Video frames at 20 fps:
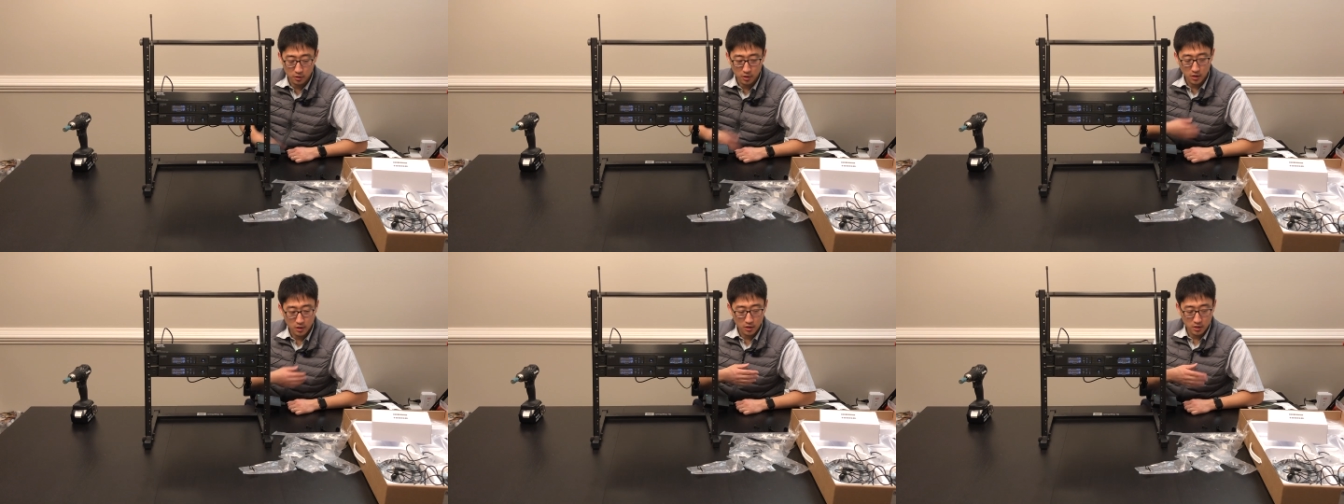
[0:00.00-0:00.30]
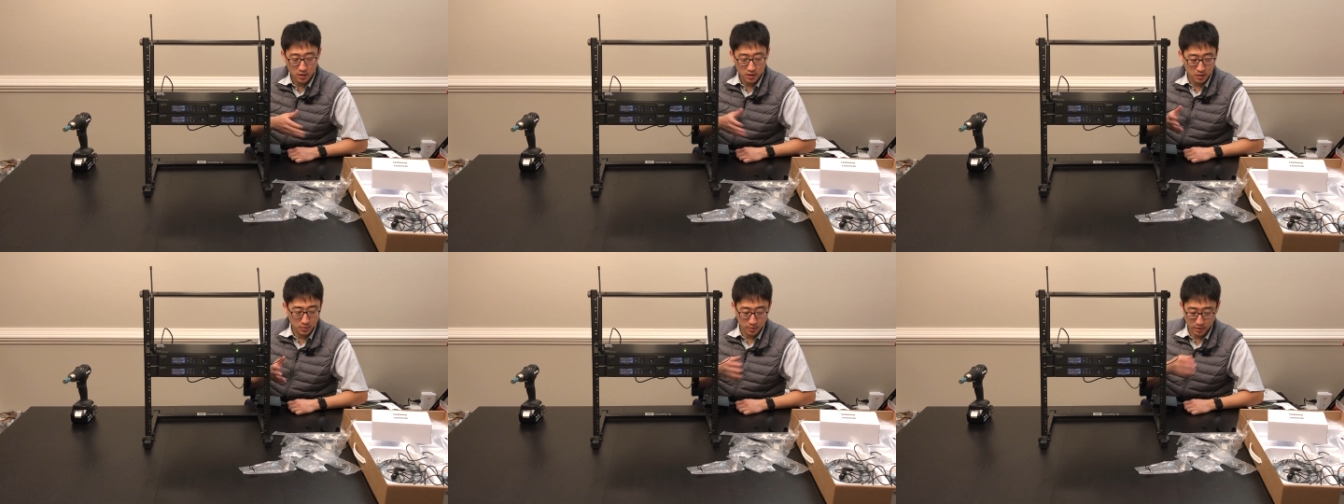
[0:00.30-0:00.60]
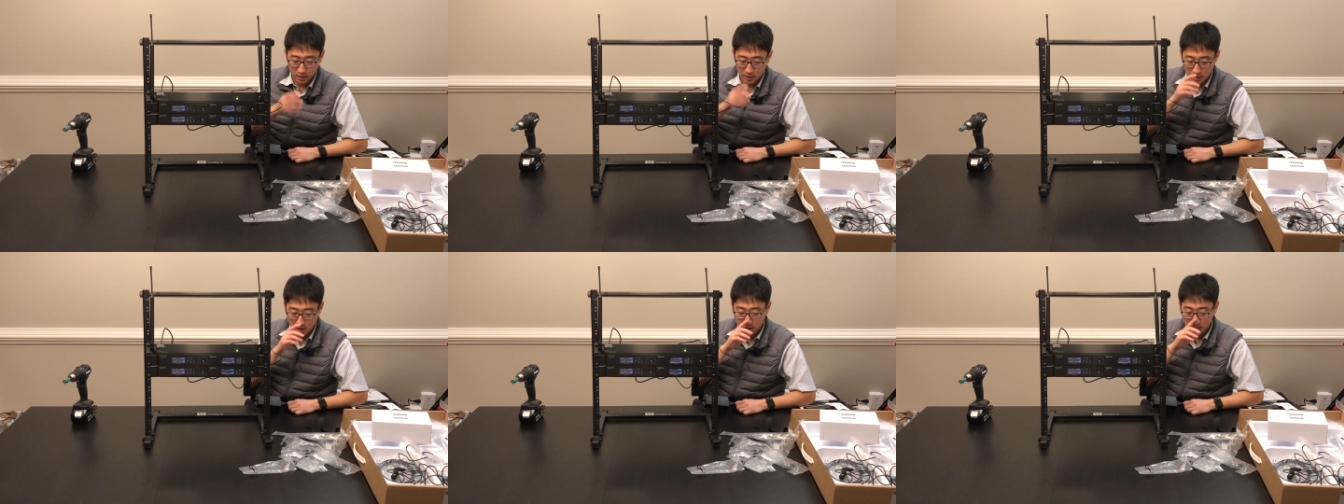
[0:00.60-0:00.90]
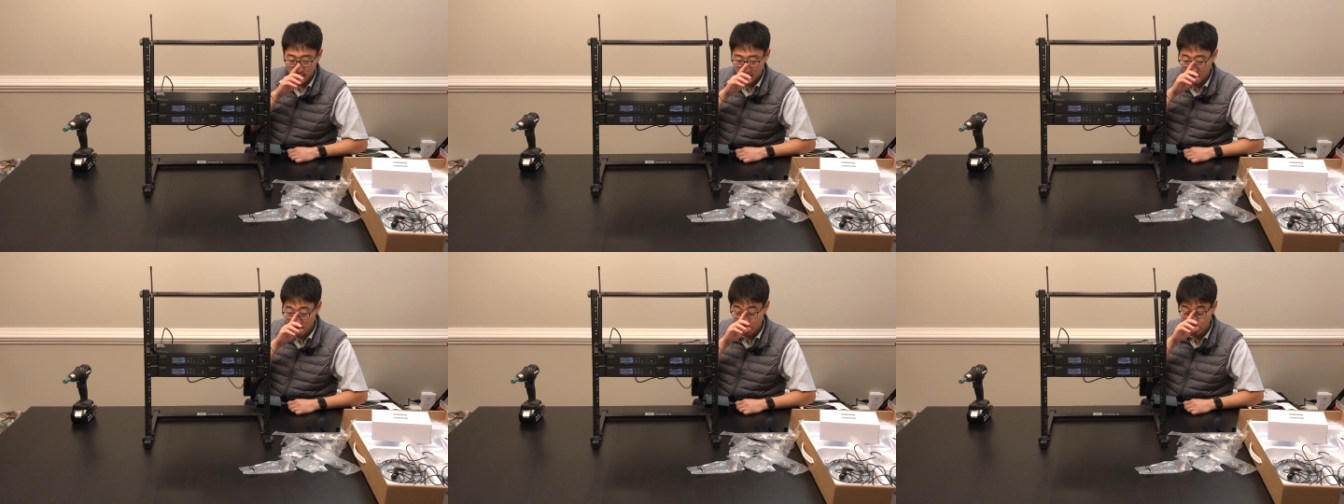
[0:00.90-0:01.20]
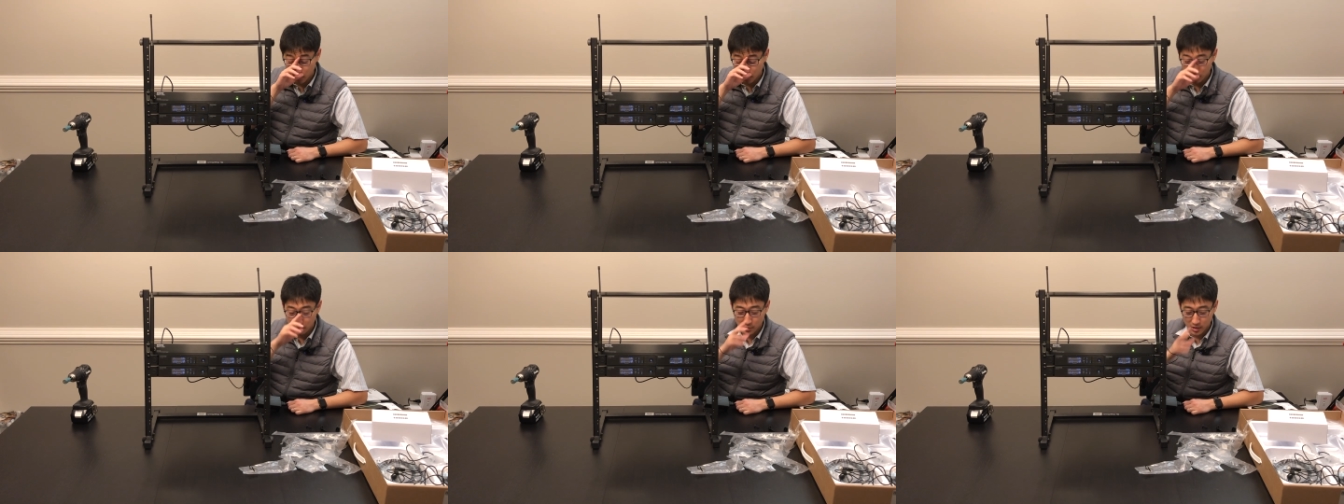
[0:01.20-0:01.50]
You spend a lot of time
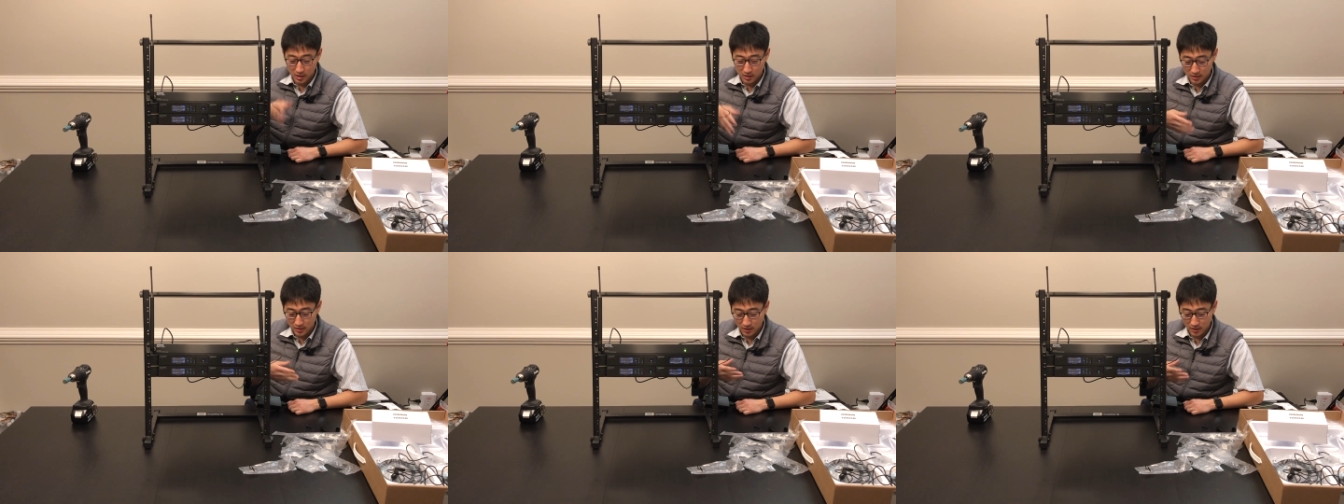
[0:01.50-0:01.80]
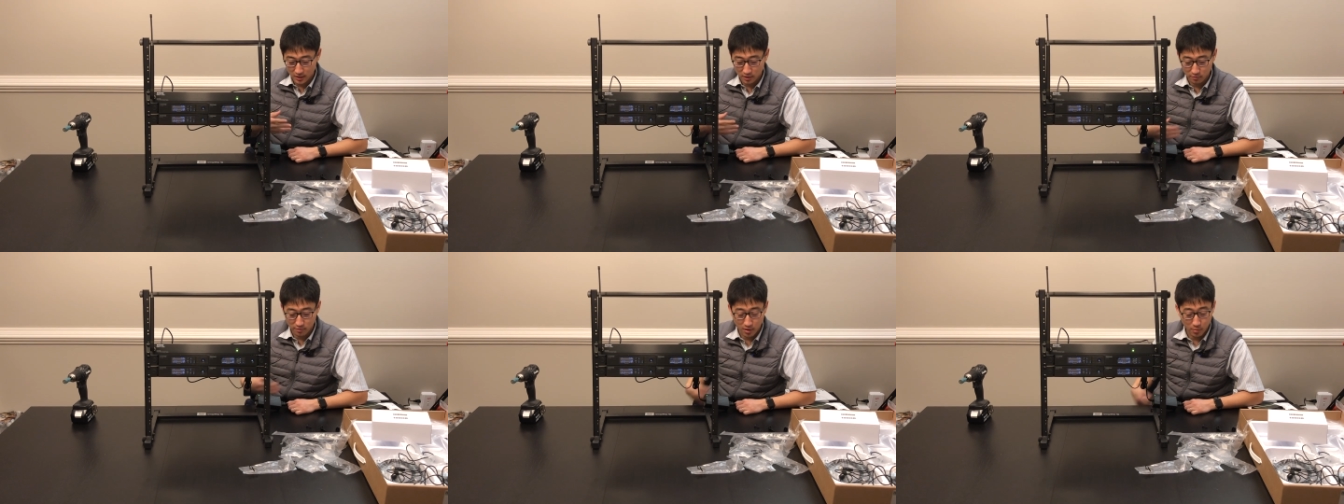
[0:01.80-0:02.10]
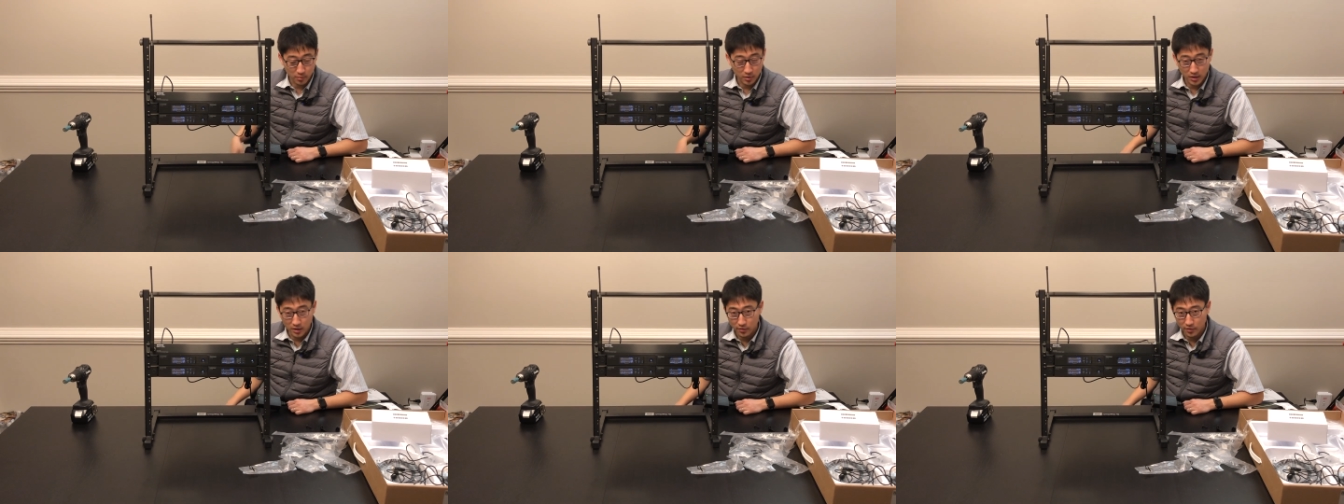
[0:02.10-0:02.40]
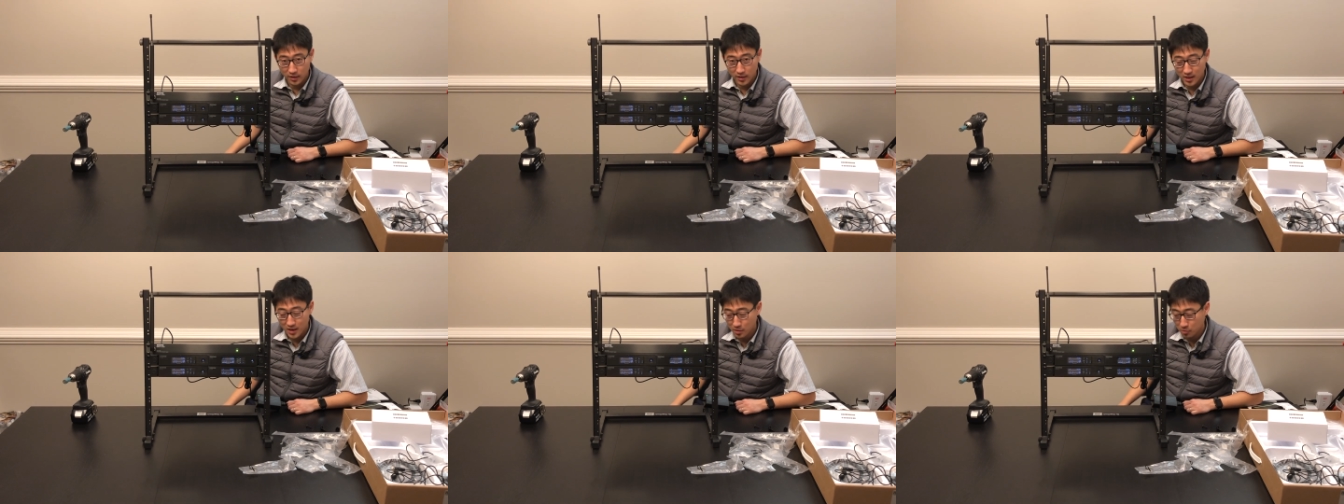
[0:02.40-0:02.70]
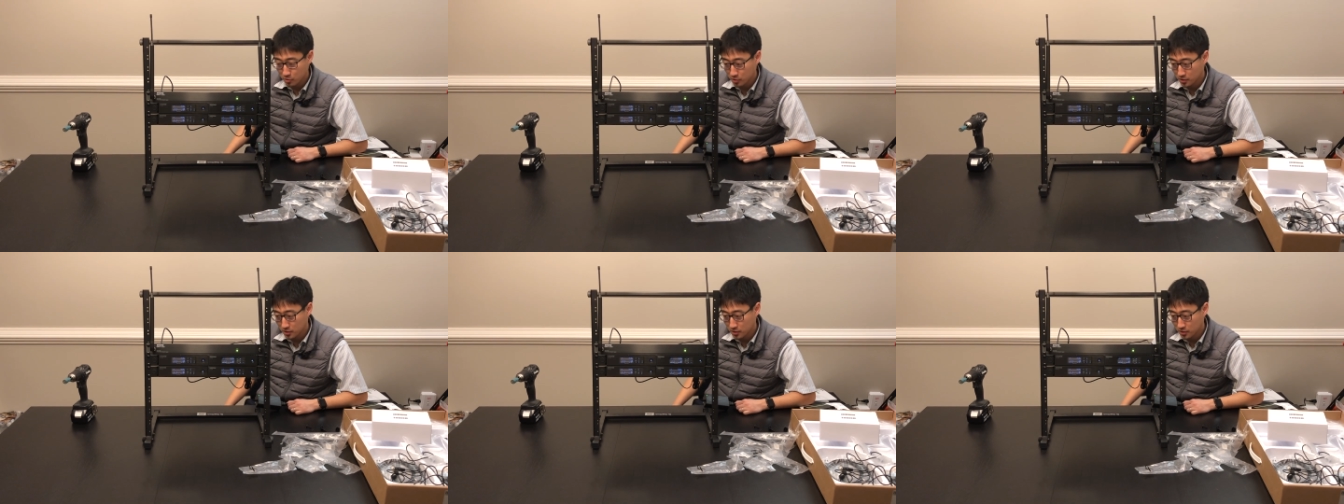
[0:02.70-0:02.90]
unboxing and unwrapping every cable